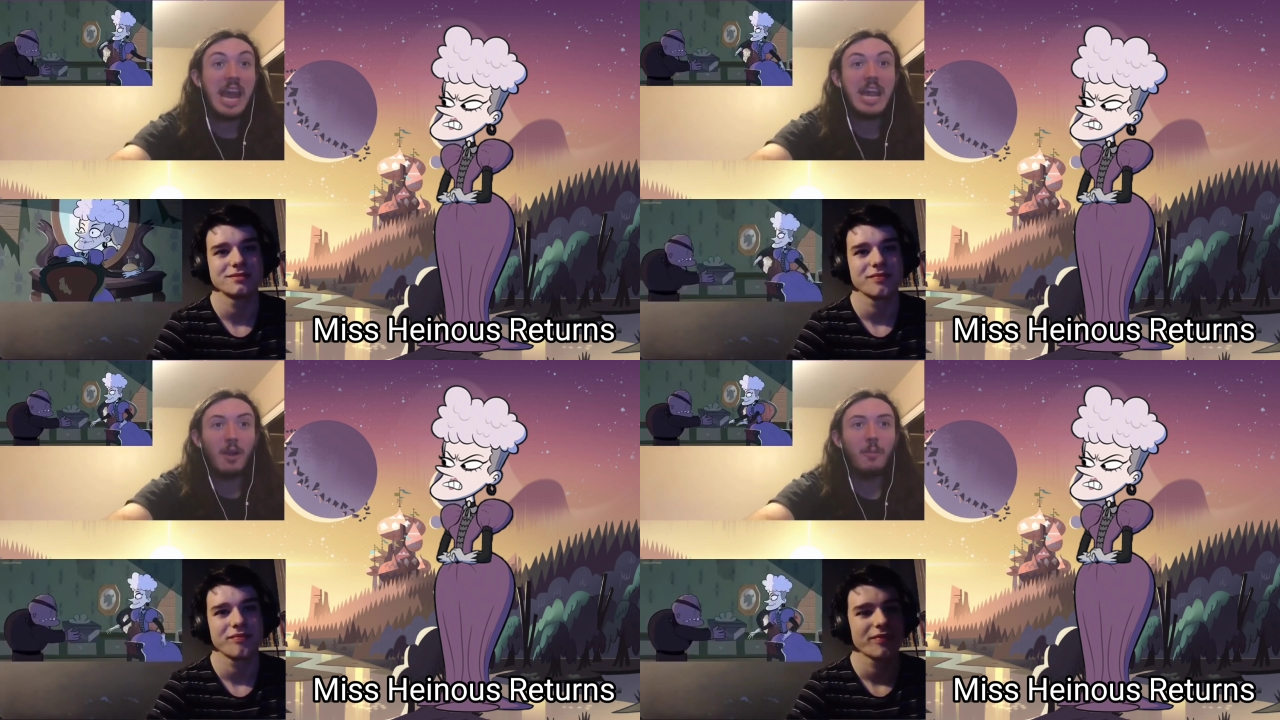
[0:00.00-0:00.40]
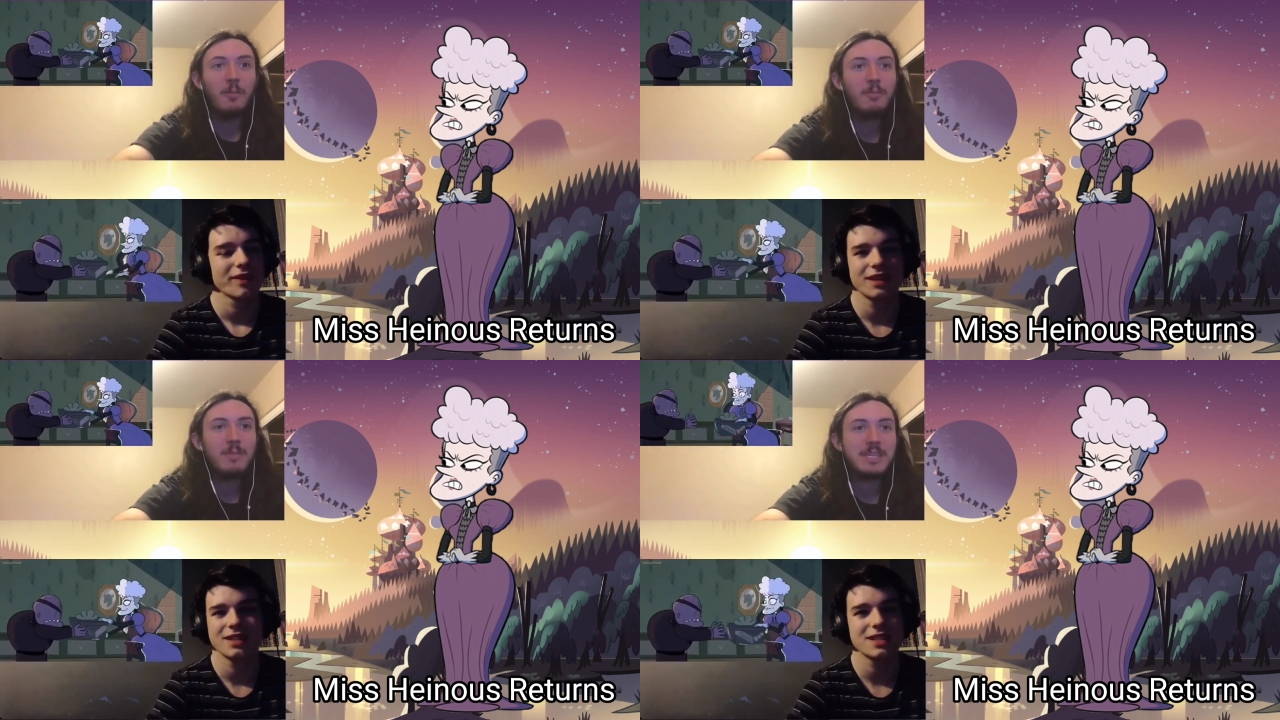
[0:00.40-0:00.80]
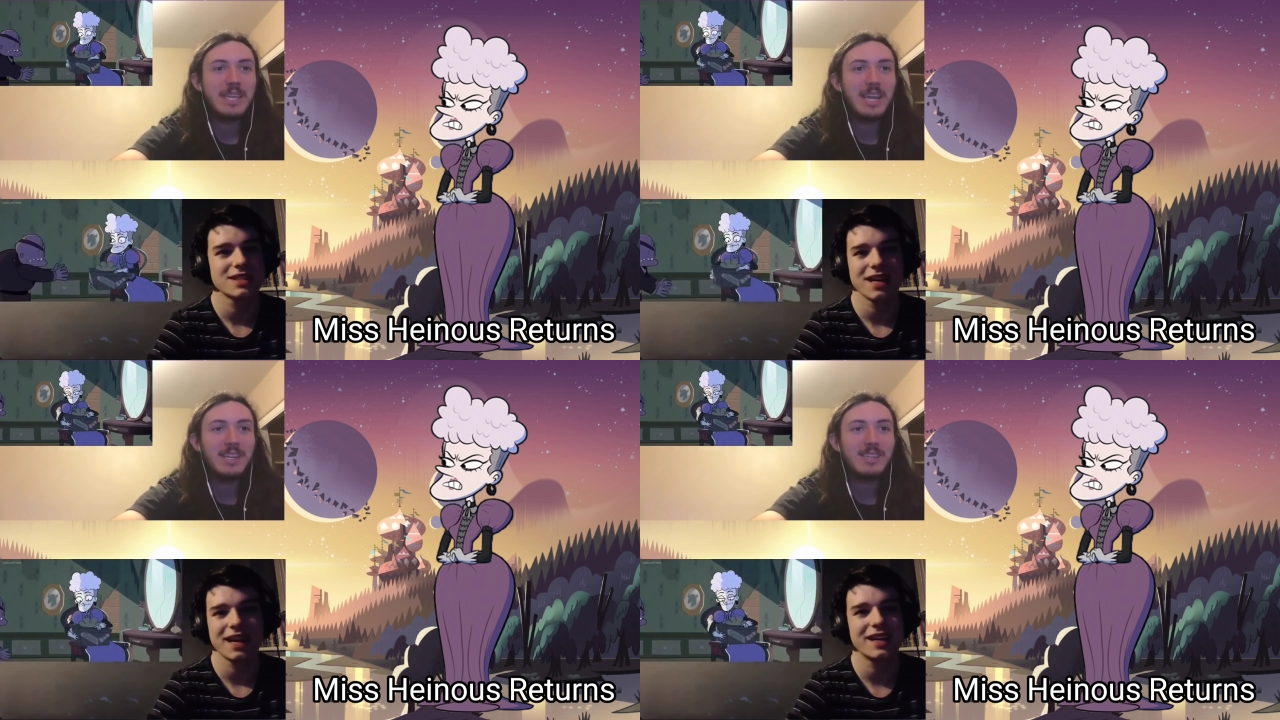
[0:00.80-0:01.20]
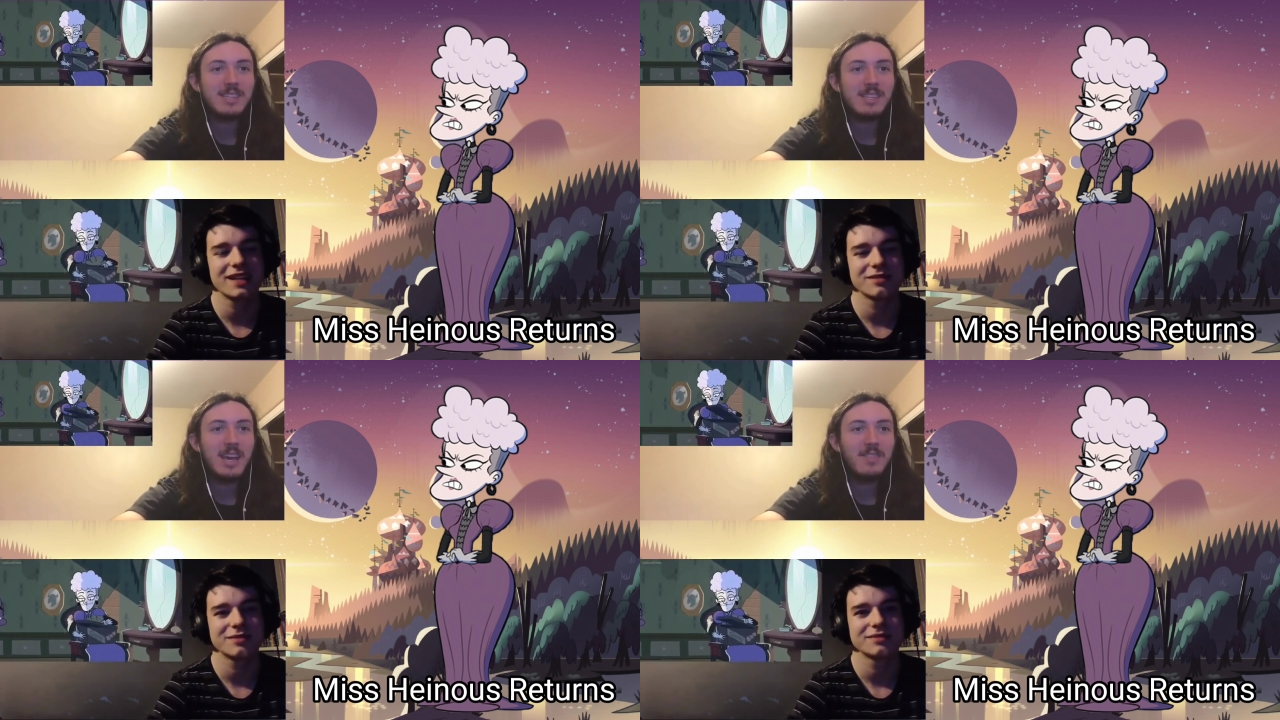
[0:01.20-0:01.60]
Speaker 1: Damn, Miss Heinous
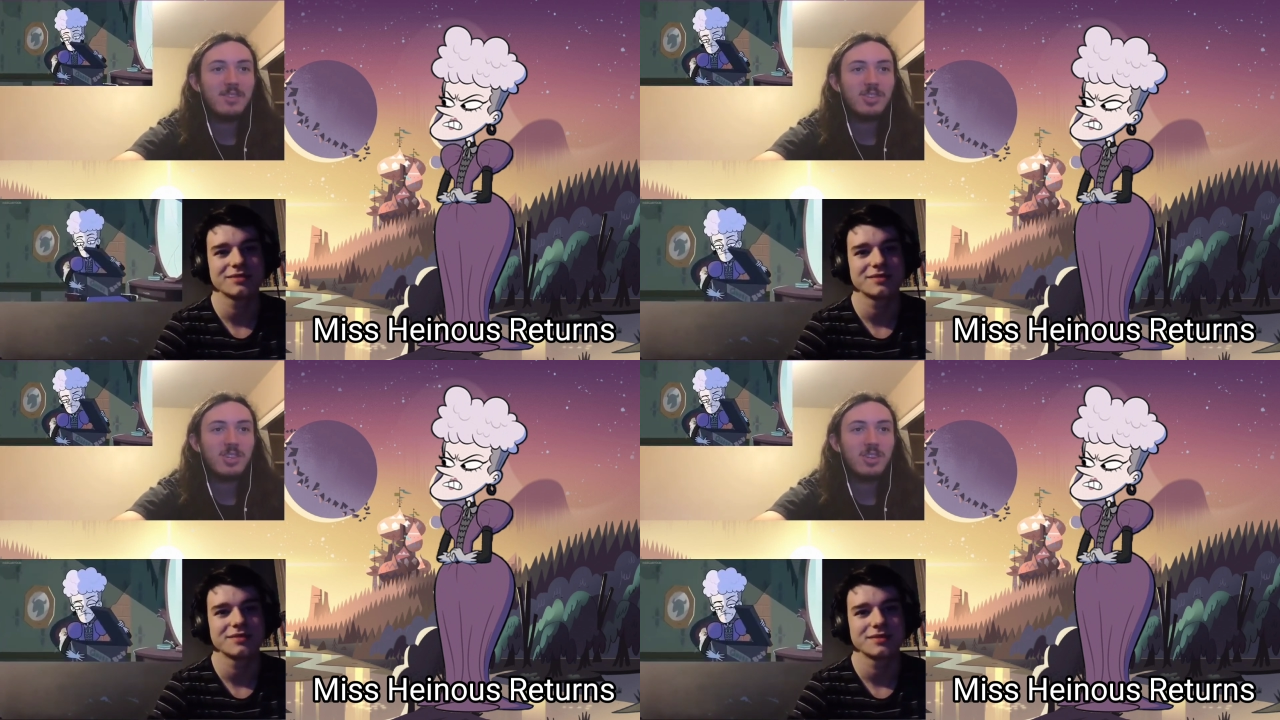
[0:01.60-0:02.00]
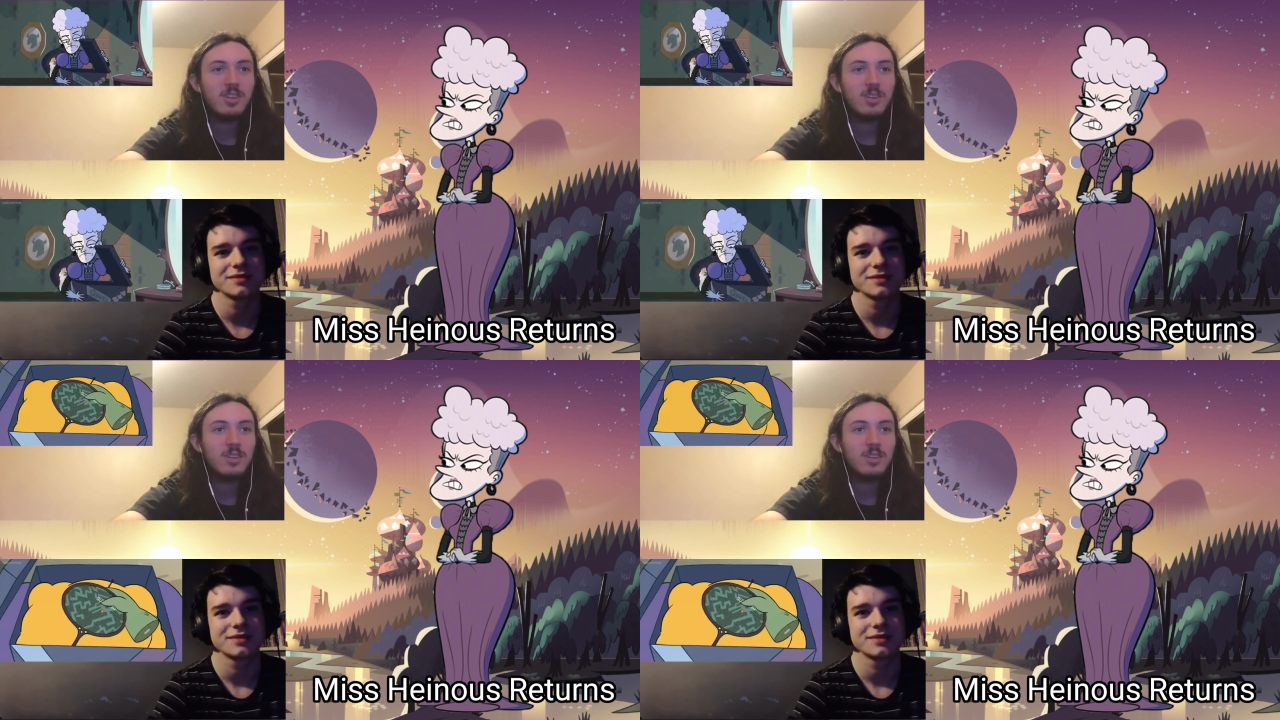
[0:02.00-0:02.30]
savage.